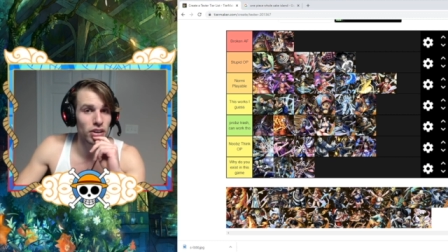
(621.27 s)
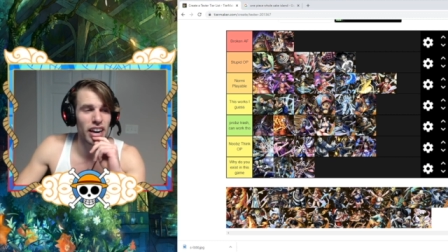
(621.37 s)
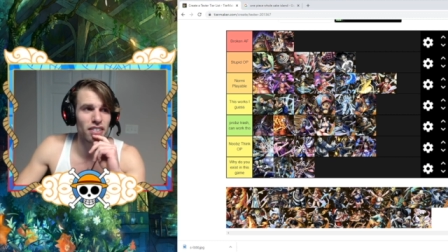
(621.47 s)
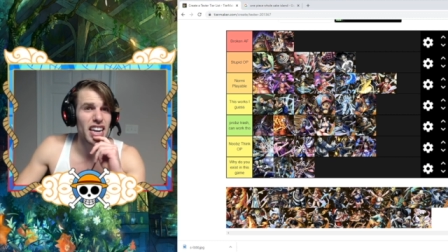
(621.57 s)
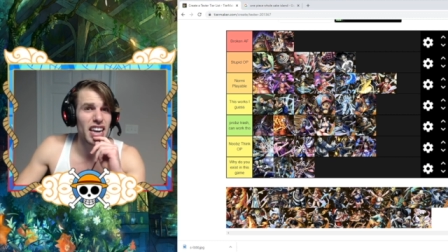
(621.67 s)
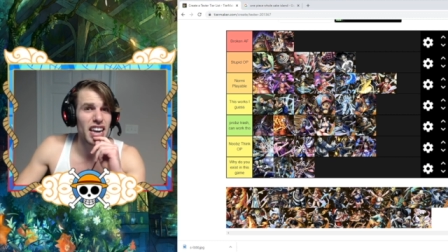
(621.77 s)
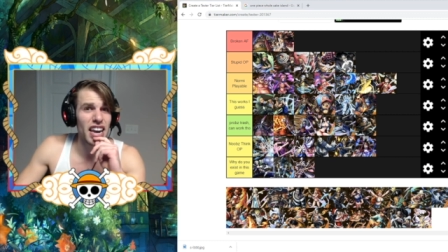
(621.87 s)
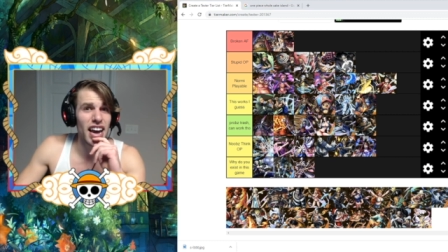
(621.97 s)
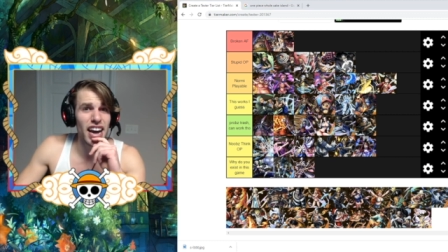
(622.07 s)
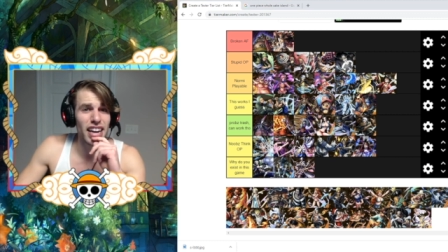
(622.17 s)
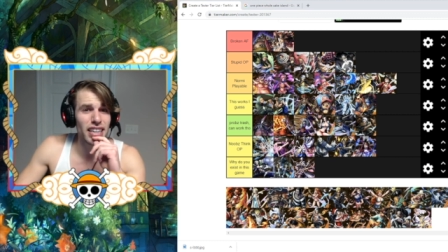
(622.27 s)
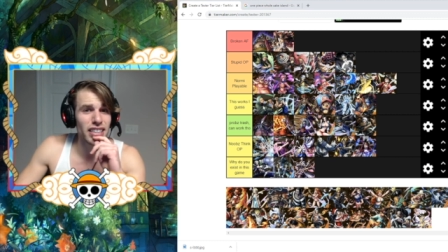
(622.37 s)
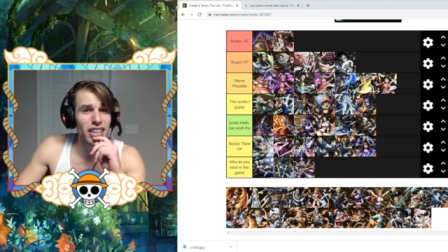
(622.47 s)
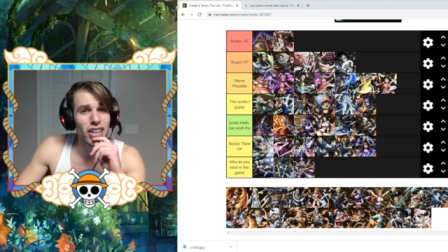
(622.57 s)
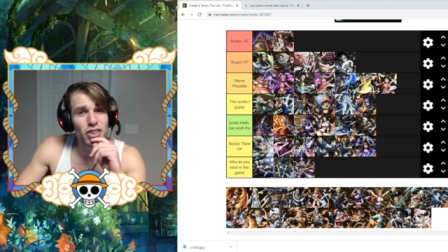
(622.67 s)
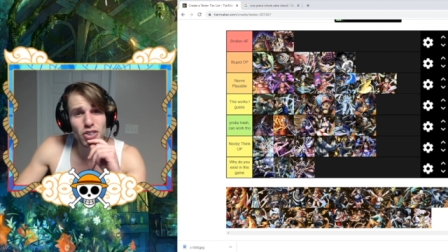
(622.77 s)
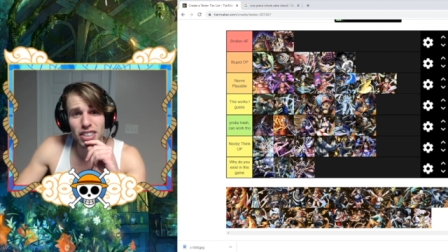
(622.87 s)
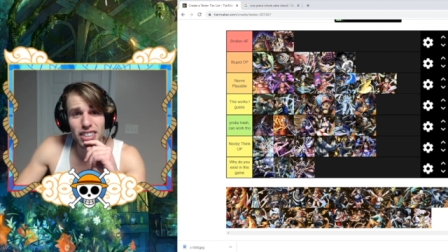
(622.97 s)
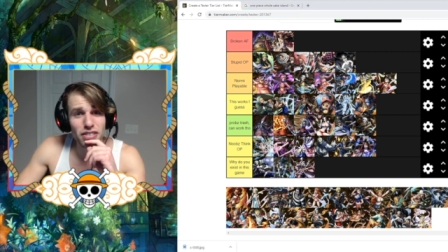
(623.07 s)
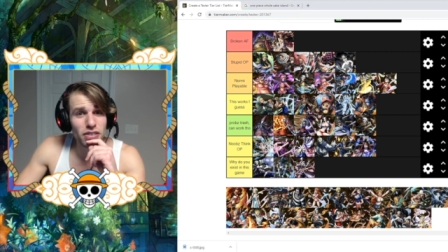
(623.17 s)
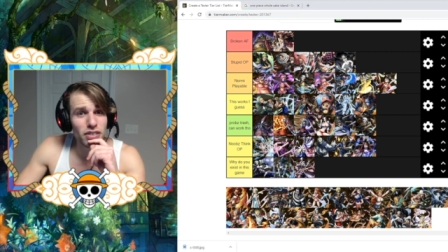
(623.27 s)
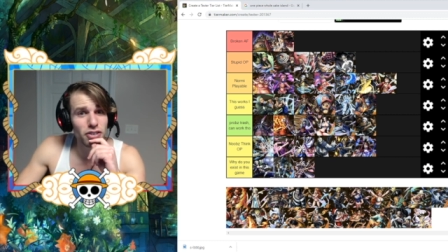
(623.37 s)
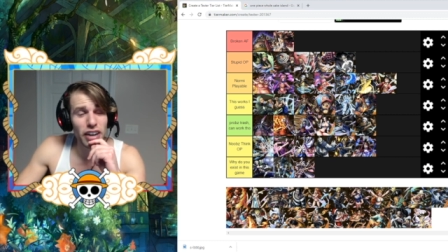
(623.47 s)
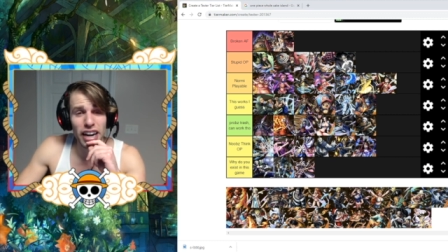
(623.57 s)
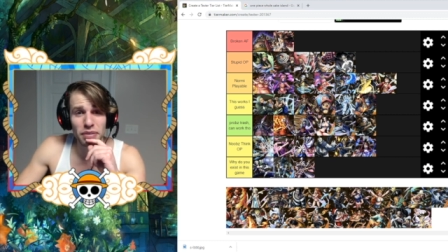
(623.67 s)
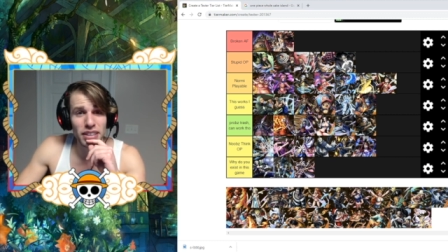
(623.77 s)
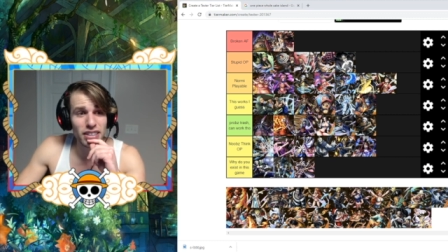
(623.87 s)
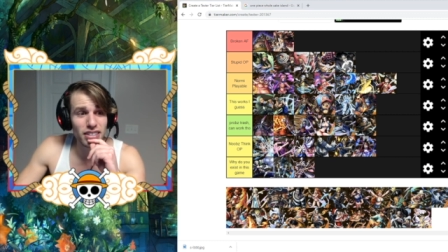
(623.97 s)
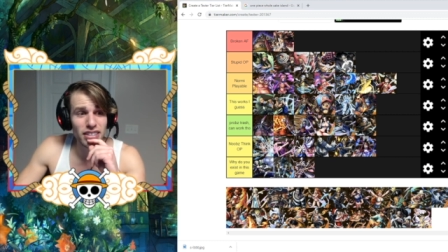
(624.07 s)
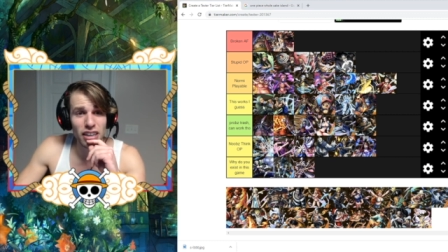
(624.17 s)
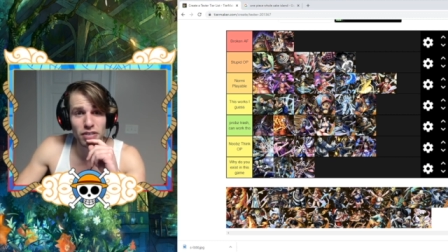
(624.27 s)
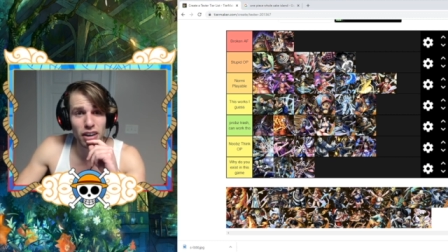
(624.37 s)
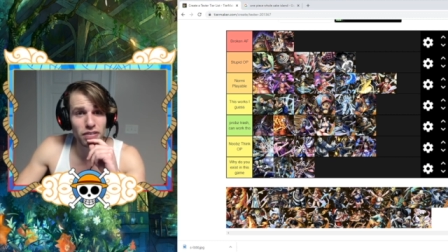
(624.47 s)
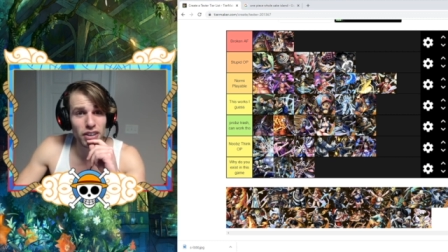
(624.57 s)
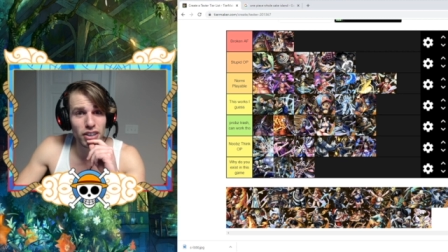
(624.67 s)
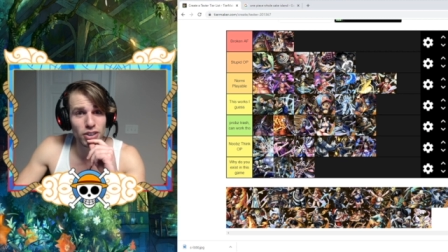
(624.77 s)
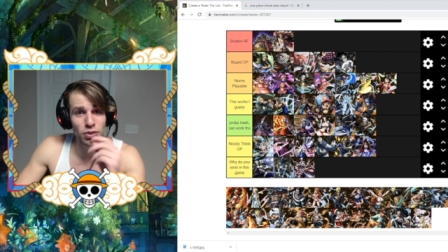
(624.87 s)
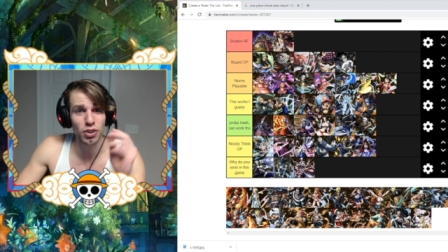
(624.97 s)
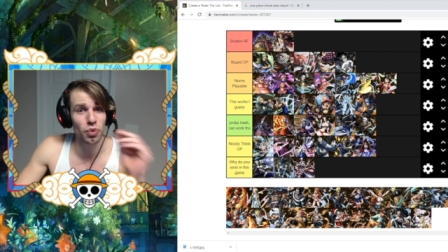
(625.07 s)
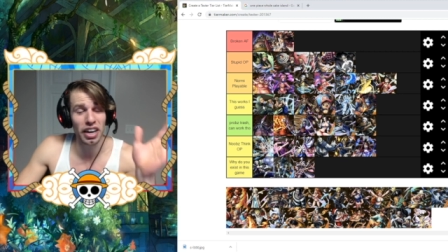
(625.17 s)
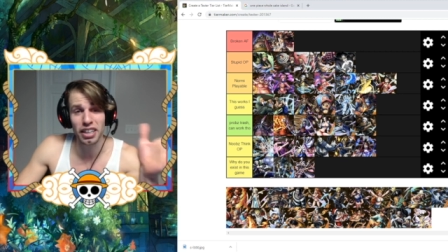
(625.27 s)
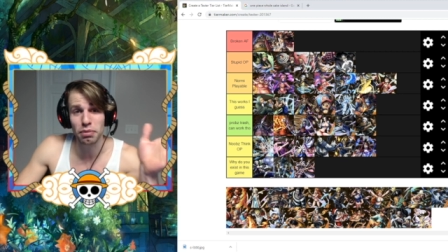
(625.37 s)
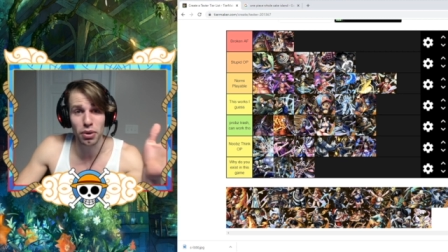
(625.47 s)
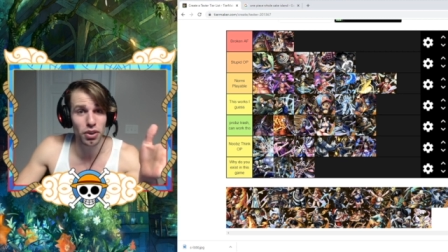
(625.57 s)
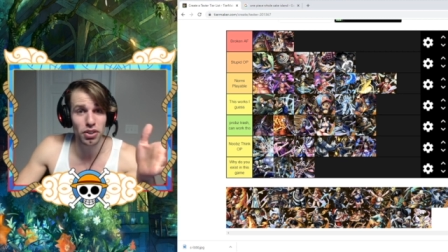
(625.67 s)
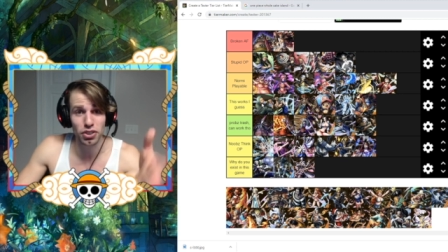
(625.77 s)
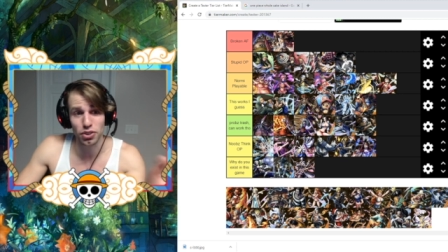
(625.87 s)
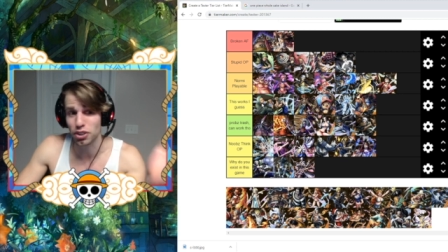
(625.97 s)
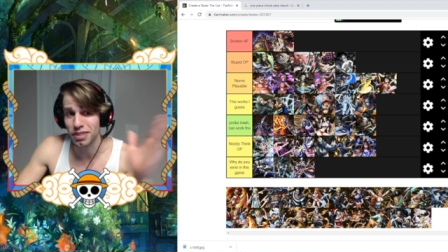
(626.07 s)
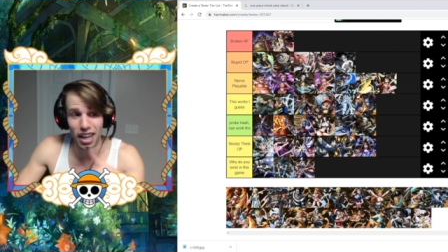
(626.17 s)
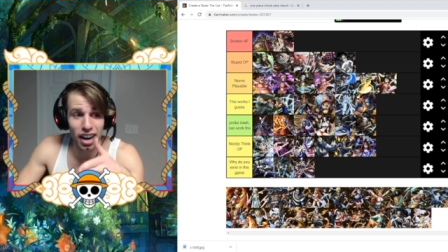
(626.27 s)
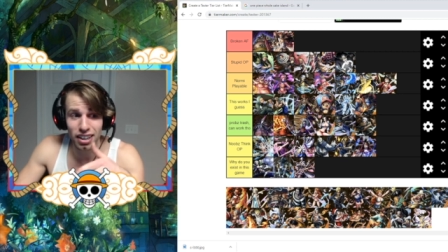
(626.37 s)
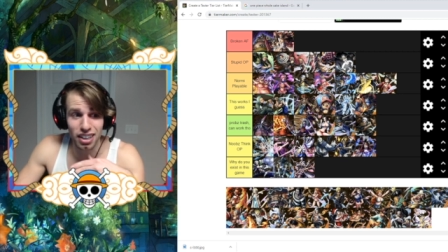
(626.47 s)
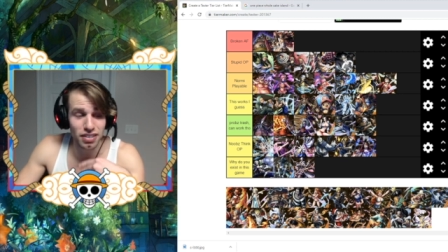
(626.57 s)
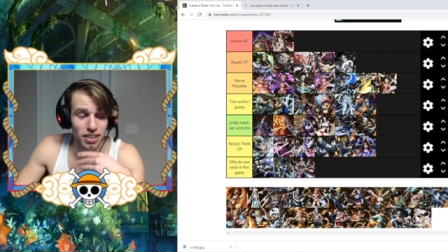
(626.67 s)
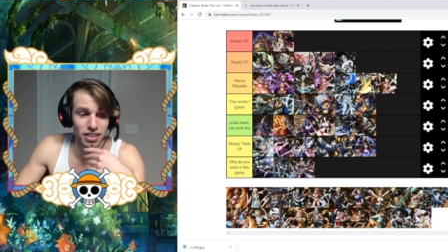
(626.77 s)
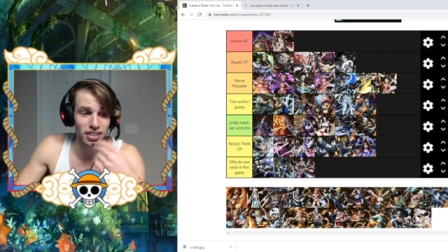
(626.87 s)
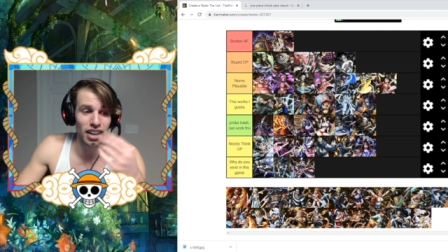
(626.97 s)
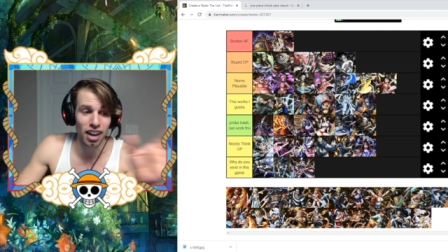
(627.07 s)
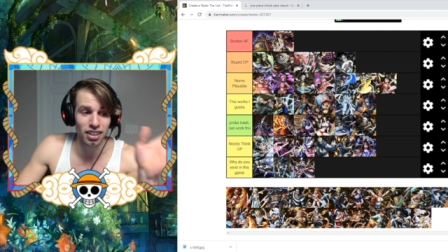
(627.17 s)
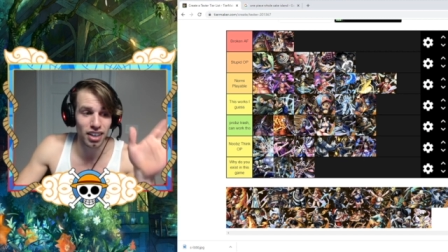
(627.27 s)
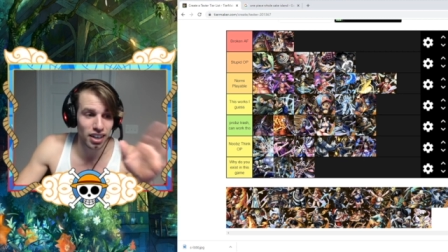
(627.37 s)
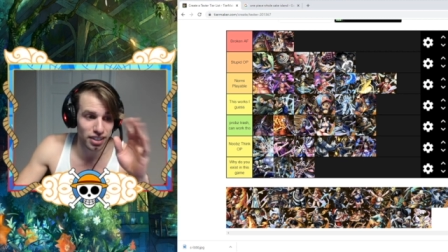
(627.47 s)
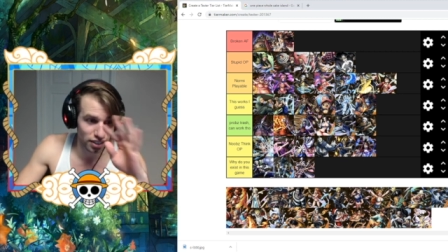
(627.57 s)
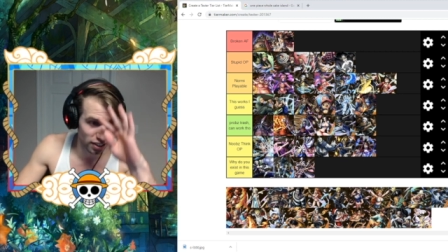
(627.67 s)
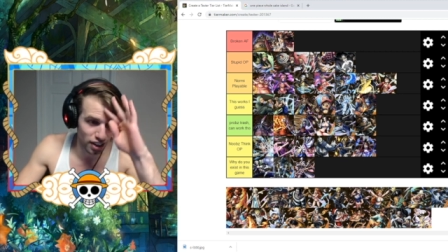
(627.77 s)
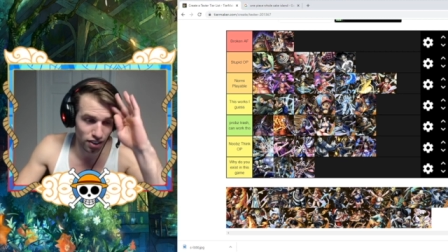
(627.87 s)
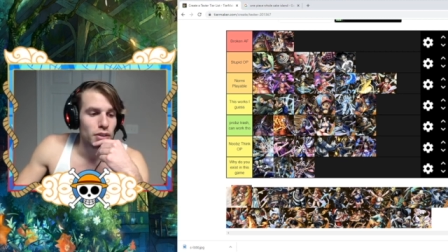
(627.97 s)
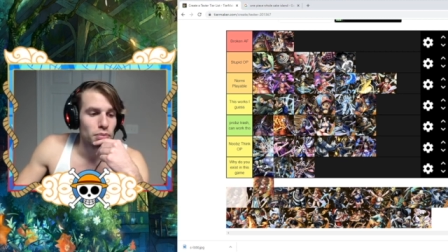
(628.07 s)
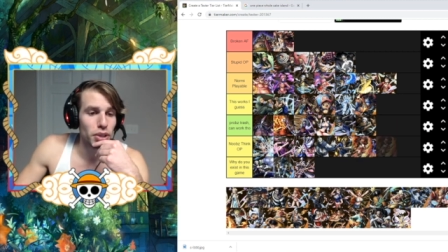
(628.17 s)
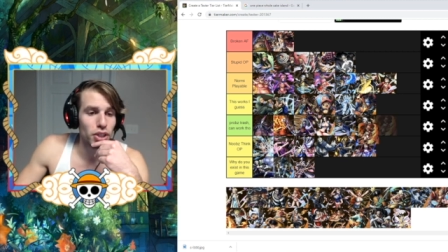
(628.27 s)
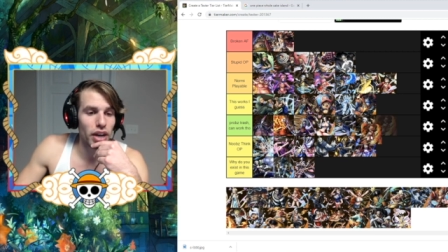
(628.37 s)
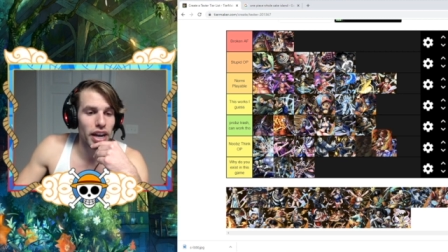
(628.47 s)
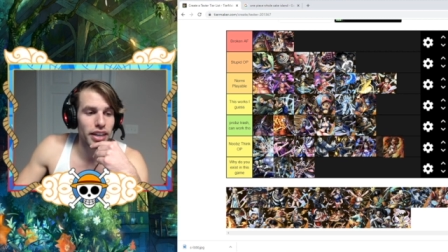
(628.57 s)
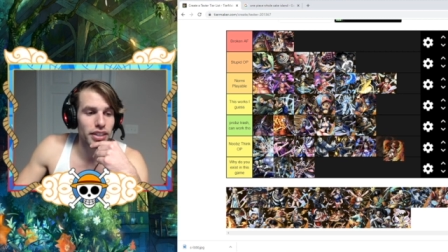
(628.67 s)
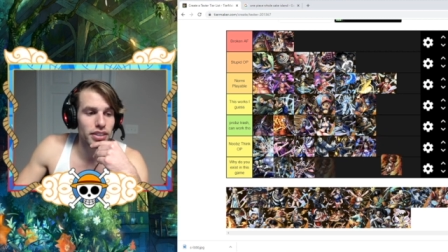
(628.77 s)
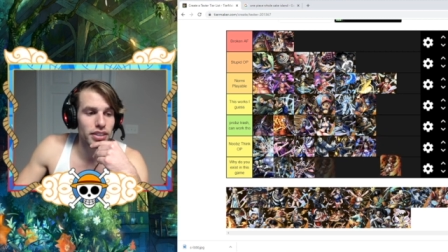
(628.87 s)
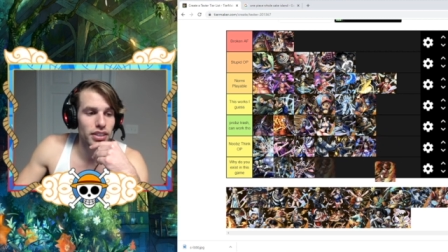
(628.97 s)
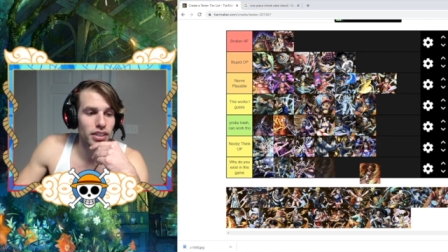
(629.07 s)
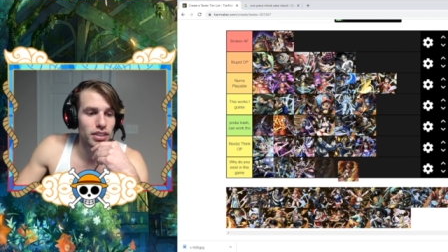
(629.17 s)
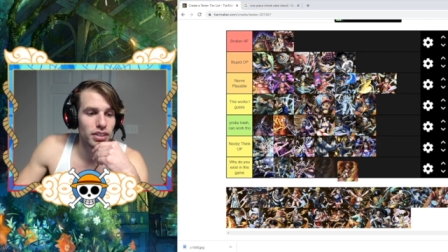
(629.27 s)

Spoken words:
I have 900 fragments saved up for her. So I'm just waiting to pull her so she'll be a high level and not unlocking her now. Blue Ace.